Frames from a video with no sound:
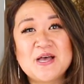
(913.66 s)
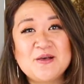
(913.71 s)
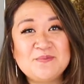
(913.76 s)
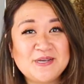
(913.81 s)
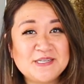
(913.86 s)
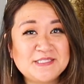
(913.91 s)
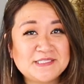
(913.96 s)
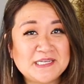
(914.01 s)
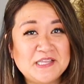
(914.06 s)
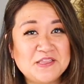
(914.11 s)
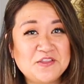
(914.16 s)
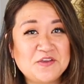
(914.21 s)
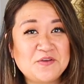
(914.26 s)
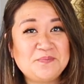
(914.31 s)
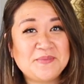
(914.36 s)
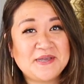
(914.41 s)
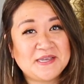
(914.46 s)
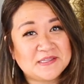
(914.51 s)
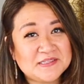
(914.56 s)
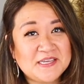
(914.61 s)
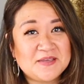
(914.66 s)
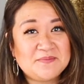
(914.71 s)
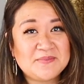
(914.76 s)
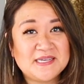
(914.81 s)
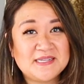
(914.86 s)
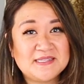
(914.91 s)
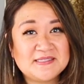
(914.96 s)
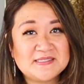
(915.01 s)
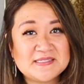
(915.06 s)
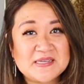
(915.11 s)
how much I love my
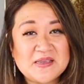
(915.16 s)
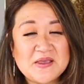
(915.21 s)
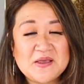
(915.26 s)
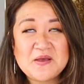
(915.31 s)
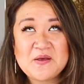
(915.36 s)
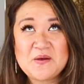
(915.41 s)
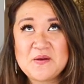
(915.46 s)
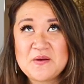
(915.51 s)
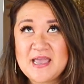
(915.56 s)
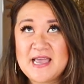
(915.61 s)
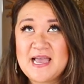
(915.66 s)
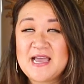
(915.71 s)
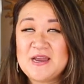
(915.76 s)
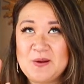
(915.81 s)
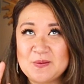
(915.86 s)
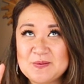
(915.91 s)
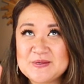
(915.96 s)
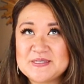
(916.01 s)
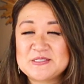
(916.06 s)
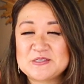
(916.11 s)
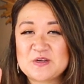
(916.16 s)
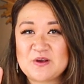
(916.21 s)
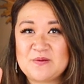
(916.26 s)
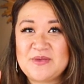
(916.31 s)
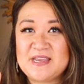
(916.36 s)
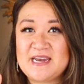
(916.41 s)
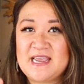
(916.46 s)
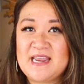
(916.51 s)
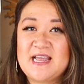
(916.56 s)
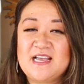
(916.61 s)
lemons. Okay, I don't
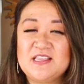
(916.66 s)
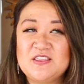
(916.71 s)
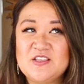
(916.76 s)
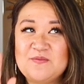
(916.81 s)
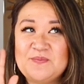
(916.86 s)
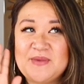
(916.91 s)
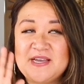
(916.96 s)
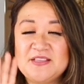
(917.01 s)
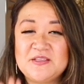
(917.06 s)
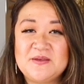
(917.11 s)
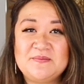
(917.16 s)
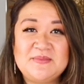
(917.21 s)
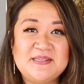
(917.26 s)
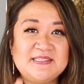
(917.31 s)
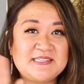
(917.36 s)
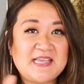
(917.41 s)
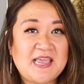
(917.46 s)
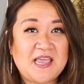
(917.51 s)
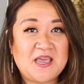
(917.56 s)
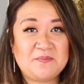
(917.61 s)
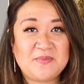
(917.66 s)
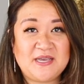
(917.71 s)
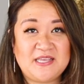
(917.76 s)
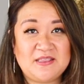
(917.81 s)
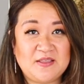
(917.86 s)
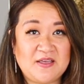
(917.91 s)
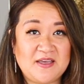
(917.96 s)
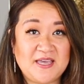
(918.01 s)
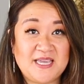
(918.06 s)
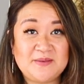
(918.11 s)
discriminate. I love my lemons and my
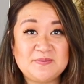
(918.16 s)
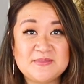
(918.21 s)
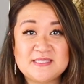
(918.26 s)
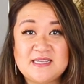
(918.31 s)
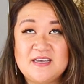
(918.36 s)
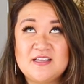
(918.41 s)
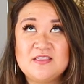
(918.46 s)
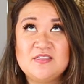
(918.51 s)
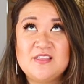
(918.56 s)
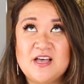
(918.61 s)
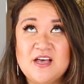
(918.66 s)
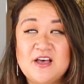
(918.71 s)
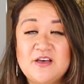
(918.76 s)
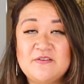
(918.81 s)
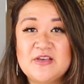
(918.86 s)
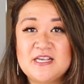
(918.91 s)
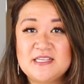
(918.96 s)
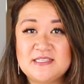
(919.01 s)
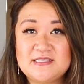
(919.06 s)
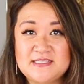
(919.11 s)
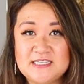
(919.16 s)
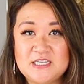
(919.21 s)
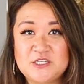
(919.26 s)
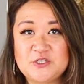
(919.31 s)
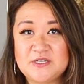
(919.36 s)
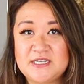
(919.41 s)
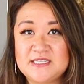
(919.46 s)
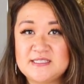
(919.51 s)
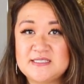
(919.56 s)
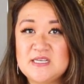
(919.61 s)
limes. I love
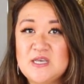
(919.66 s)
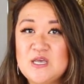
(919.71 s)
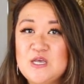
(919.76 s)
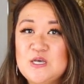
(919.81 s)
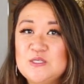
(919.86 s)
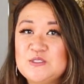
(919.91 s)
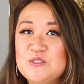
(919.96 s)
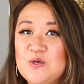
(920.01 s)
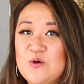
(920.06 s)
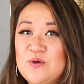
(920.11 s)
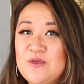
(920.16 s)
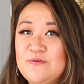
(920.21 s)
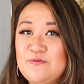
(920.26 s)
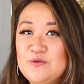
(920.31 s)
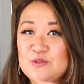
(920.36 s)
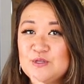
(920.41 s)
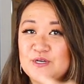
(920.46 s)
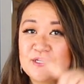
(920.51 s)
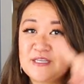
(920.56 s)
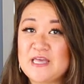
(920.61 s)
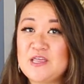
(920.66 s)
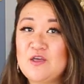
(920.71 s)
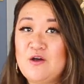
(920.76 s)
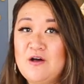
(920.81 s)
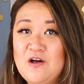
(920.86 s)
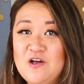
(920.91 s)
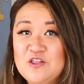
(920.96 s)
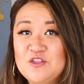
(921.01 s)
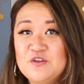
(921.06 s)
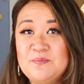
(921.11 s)
citrus. So if you look at
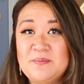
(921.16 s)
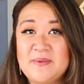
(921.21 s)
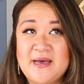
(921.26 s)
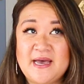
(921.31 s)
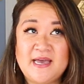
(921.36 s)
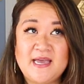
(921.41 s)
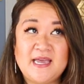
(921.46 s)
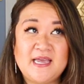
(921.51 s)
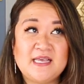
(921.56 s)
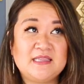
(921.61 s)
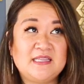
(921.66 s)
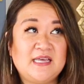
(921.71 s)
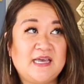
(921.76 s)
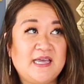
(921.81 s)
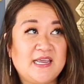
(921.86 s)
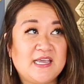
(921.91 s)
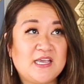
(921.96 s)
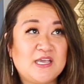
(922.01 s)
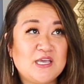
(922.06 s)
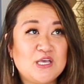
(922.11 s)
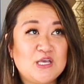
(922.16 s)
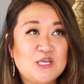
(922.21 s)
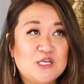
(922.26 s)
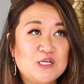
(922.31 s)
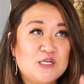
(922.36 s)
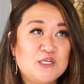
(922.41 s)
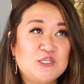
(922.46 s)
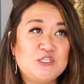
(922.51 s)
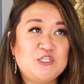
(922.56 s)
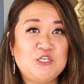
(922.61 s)
all of my like
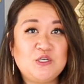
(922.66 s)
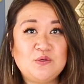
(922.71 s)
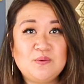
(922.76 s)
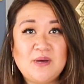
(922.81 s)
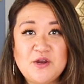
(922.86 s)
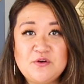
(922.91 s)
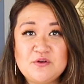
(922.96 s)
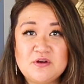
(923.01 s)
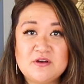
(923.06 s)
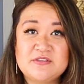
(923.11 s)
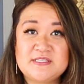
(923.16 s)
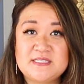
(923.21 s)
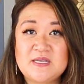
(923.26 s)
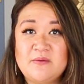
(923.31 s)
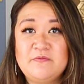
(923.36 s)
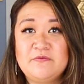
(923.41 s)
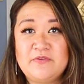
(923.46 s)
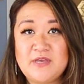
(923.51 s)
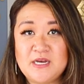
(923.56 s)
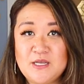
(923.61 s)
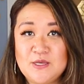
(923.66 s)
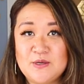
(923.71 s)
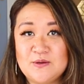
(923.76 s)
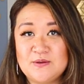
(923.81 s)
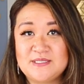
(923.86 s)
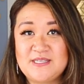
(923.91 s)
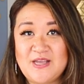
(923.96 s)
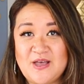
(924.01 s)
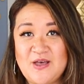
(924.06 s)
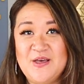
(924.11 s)
two hundred some
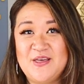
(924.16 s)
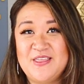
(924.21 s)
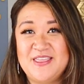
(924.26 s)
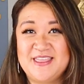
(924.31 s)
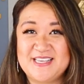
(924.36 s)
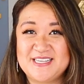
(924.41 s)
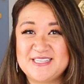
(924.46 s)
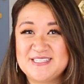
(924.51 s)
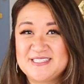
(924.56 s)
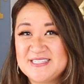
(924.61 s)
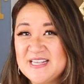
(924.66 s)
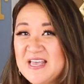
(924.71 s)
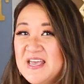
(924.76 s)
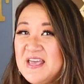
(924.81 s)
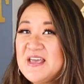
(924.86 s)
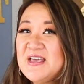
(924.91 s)
videos on this